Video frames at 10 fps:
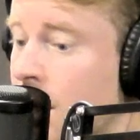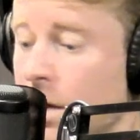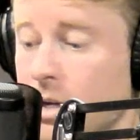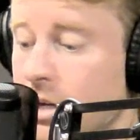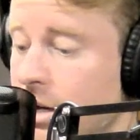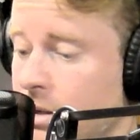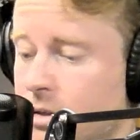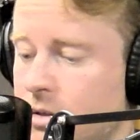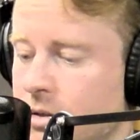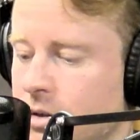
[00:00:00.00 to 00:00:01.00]

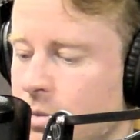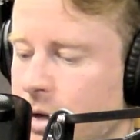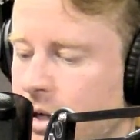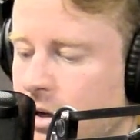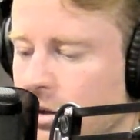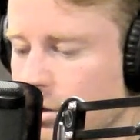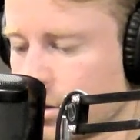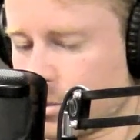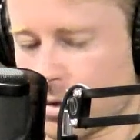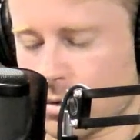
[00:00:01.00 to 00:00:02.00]
Yes, and so we can close
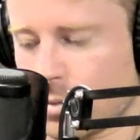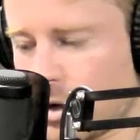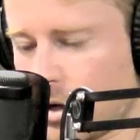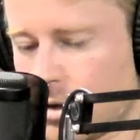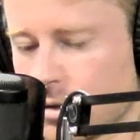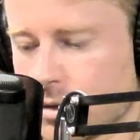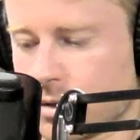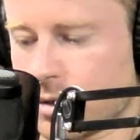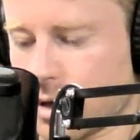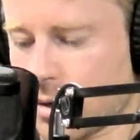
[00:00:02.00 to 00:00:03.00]
up those
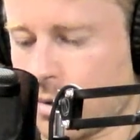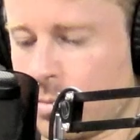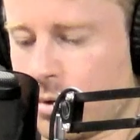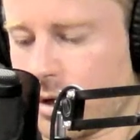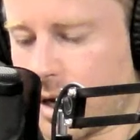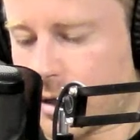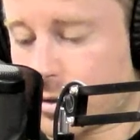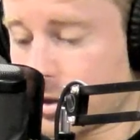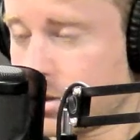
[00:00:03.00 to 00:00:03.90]
walls. We put extra insulation.